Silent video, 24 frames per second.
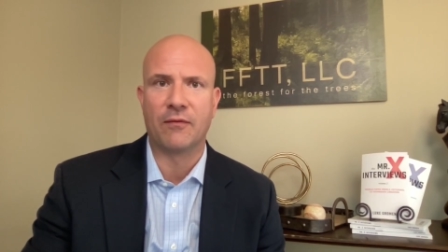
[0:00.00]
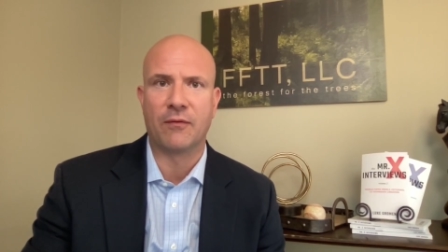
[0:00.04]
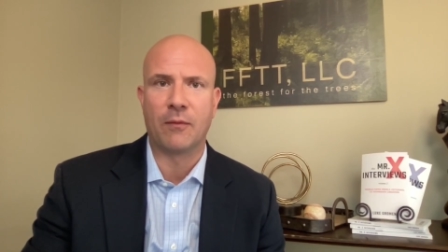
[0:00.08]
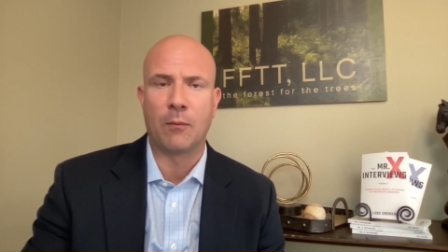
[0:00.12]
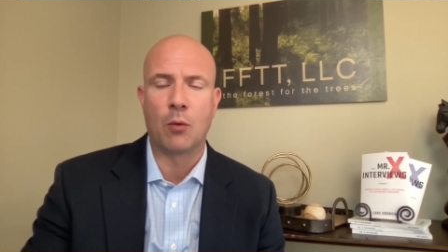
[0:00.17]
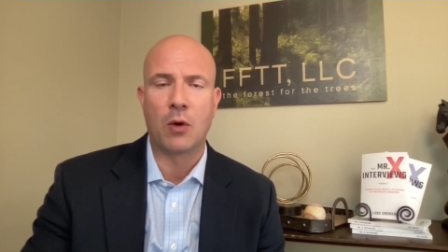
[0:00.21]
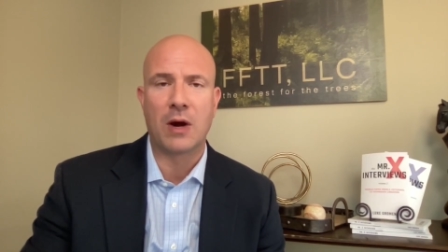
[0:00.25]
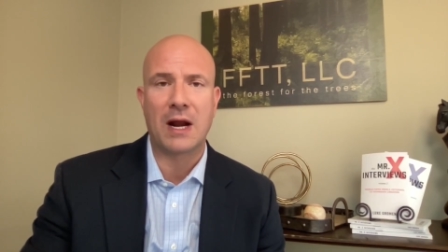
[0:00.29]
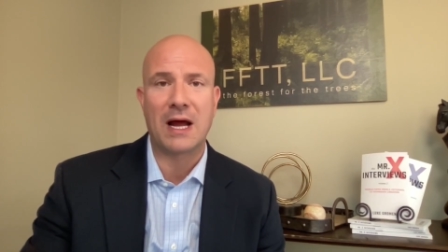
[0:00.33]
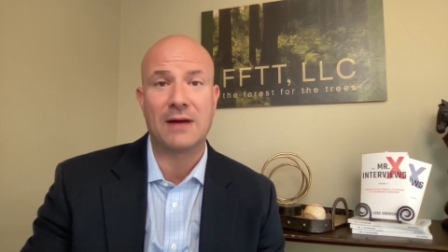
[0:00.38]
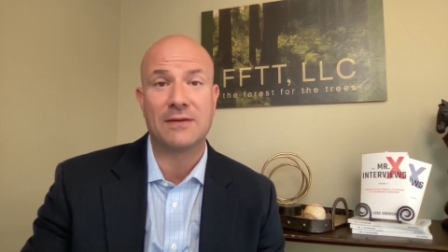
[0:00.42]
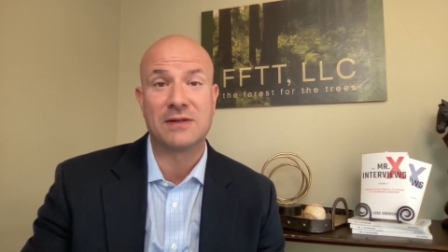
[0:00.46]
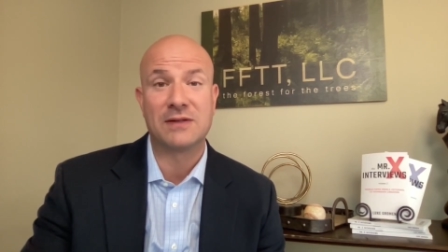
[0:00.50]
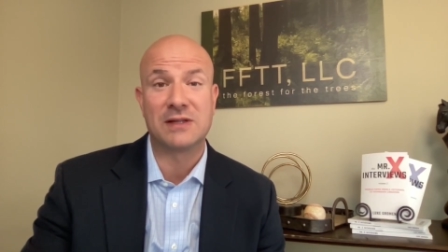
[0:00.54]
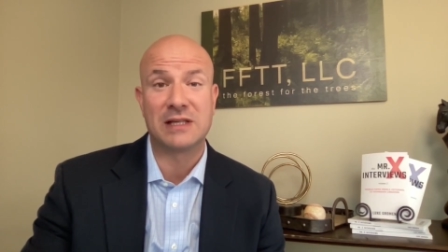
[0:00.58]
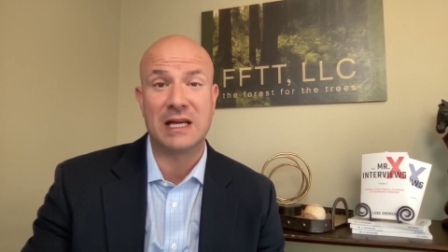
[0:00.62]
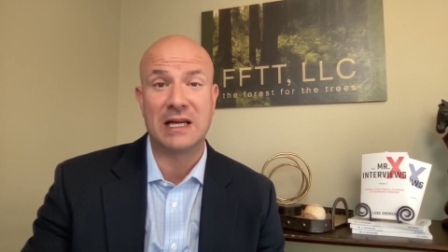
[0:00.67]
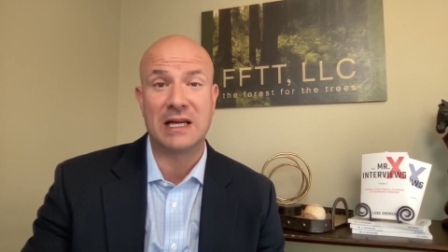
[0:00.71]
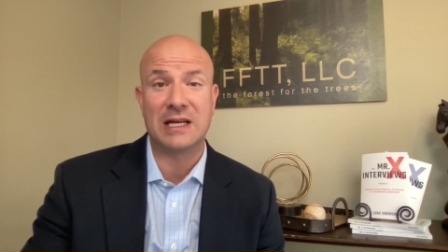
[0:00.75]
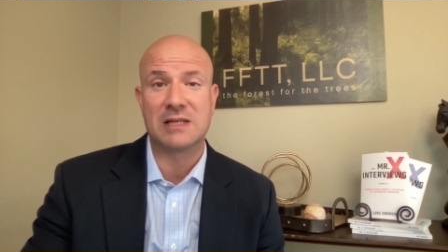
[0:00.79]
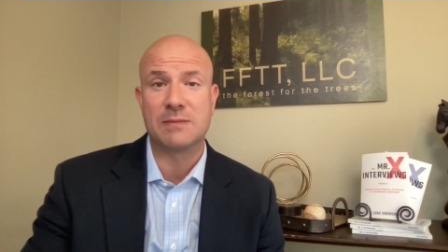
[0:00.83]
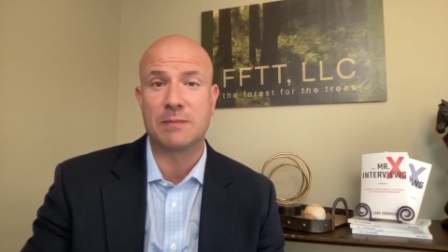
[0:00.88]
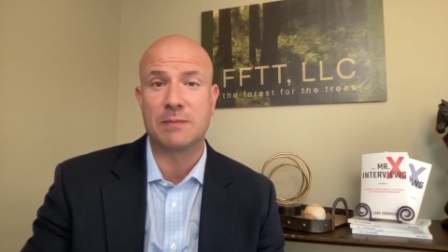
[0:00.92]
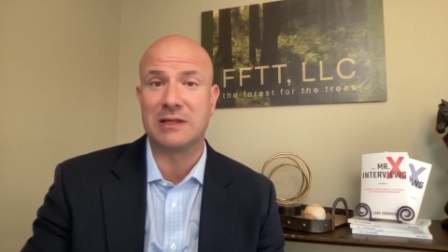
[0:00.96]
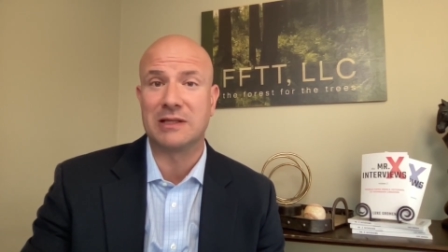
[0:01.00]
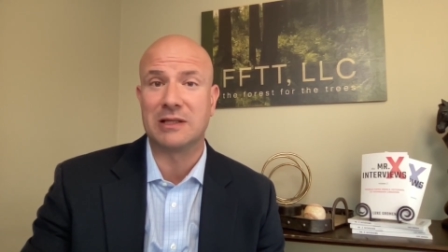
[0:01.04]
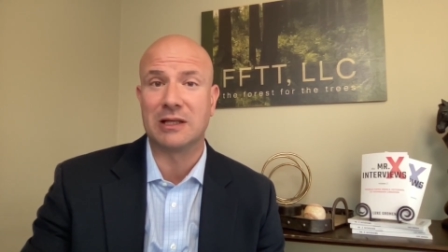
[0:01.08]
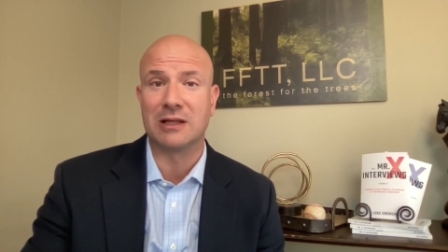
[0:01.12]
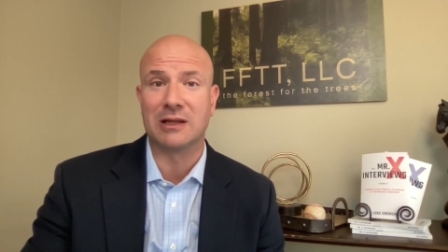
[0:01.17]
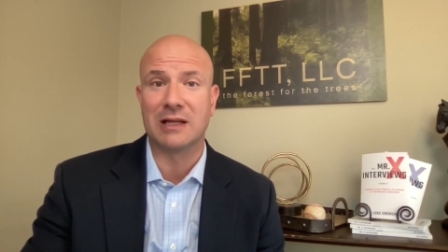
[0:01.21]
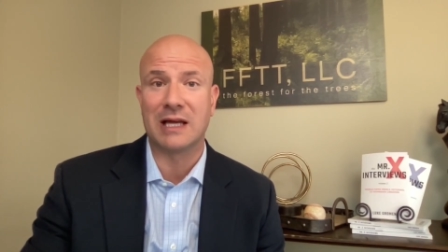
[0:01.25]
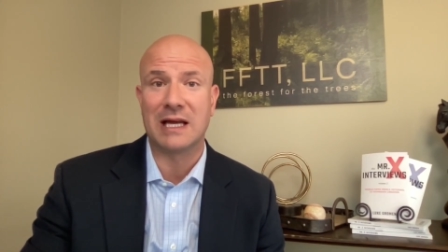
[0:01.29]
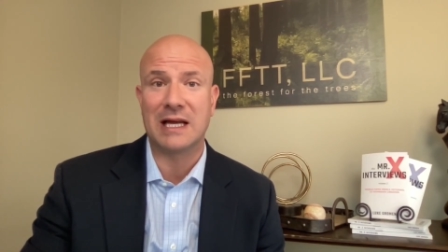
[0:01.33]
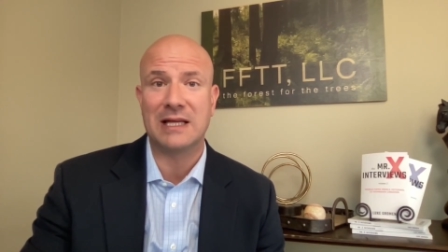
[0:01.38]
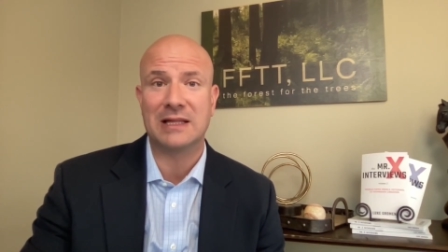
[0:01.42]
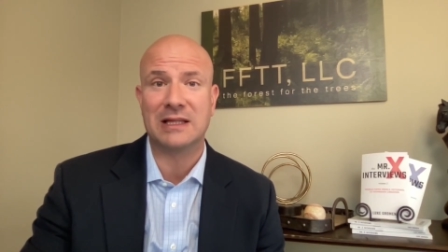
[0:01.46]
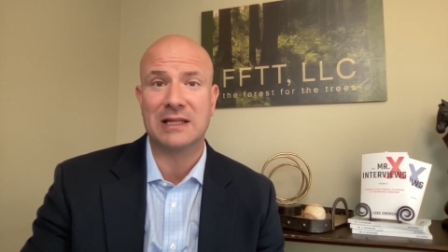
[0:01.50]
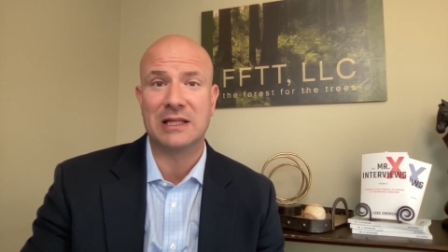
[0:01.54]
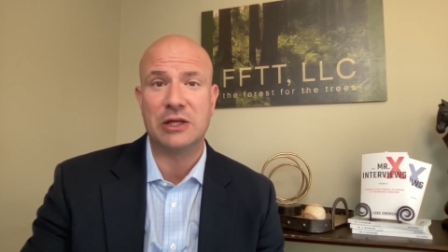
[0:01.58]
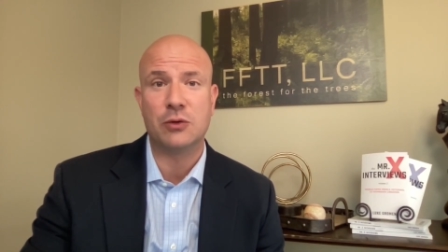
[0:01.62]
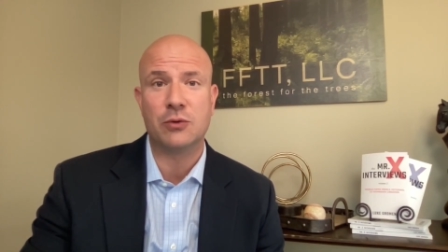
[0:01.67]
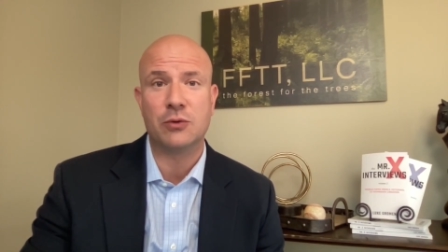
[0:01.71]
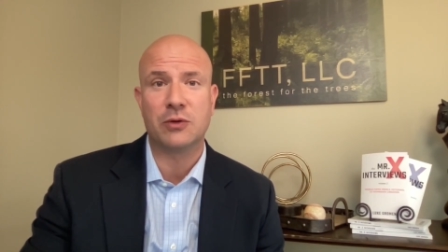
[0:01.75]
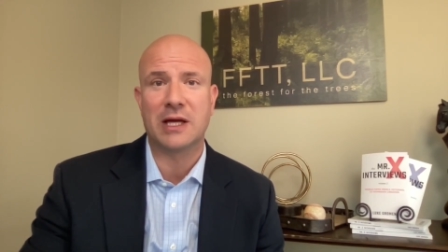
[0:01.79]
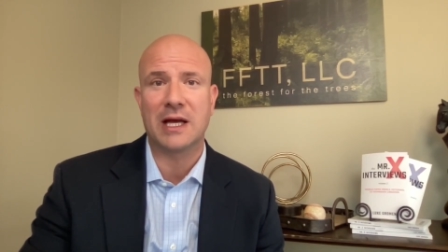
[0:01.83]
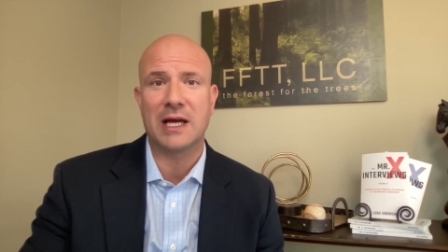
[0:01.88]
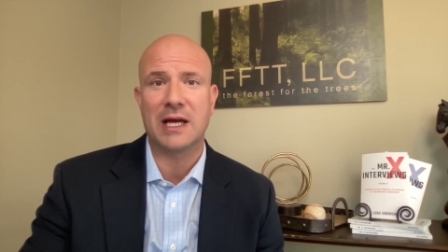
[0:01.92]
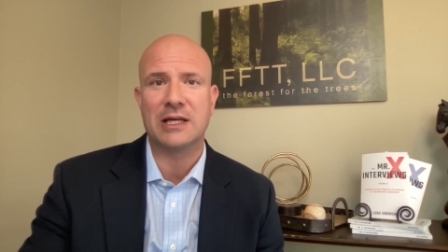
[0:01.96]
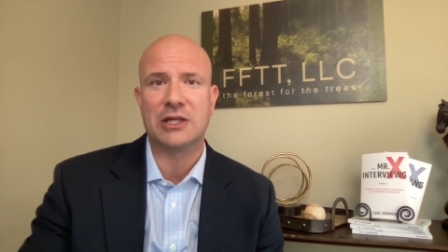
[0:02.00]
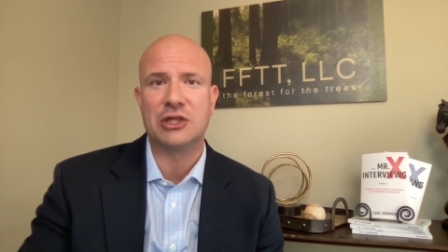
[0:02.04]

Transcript: from what I've seen, it's been delayed in the U.K.